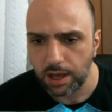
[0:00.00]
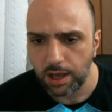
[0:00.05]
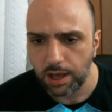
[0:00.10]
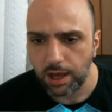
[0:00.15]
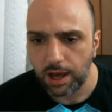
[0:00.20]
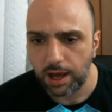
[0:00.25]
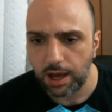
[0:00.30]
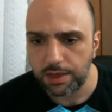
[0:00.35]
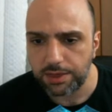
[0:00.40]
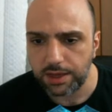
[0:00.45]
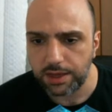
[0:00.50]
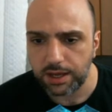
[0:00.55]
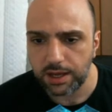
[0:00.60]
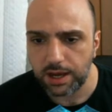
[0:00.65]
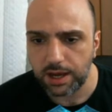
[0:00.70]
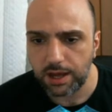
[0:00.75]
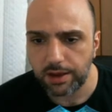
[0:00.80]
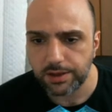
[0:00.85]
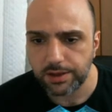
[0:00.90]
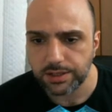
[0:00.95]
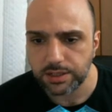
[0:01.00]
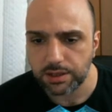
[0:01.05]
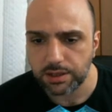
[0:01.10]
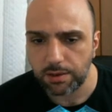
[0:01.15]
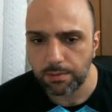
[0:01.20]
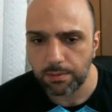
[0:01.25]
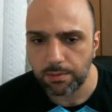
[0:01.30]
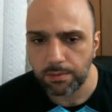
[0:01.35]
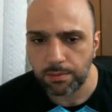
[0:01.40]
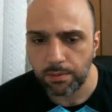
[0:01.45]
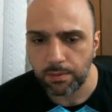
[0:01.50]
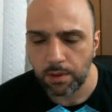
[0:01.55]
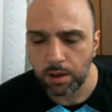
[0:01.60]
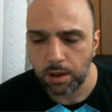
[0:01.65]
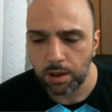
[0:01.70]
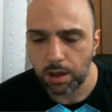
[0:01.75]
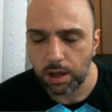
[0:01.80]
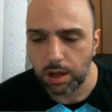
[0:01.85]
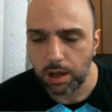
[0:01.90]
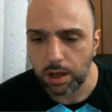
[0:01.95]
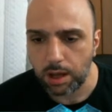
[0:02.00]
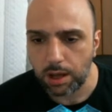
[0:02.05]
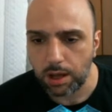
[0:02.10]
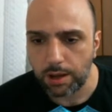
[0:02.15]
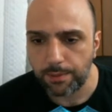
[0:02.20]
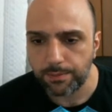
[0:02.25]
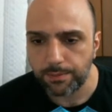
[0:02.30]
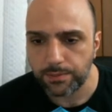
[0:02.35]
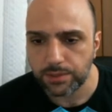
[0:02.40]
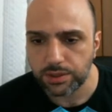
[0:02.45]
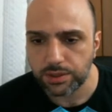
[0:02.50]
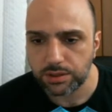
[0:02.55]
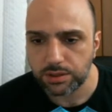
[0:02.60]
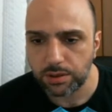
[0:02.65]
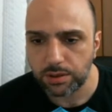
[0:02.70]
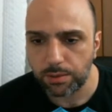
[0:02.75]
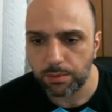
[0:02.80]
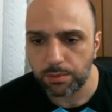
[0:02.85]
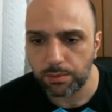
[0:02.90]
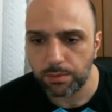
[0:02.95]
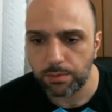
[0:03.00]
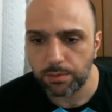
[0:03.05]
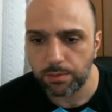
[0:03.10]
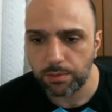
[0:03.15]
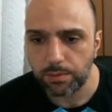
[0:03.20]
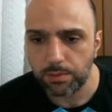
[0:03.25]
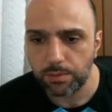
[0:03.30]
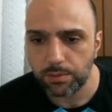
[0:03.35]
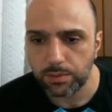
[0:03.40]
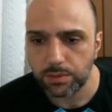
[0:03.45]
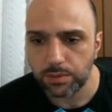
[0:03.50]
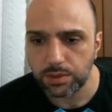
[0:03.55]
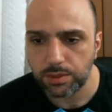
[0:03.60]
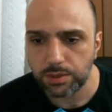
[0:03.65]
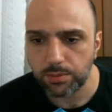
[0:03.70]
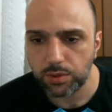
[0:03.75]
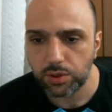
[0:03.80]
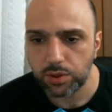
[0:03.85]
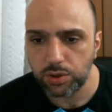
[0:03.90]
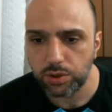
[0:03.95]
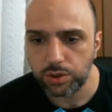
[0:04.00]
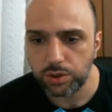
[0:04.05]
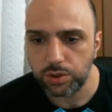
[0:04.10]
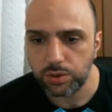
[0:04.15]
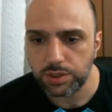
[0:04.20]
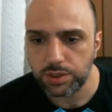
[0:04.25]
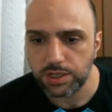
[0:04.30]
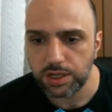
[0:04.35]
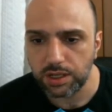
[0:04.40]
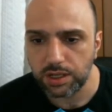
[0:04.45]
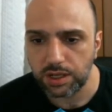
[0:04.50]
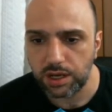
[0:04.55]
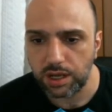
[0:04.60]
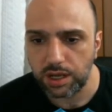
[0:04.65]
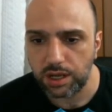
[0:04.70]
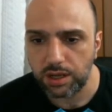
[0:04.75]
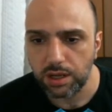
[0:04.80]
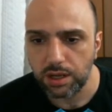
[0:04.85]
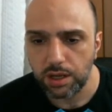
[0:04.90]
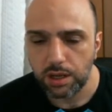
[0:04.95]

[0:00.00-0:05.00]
I think it has some good utility.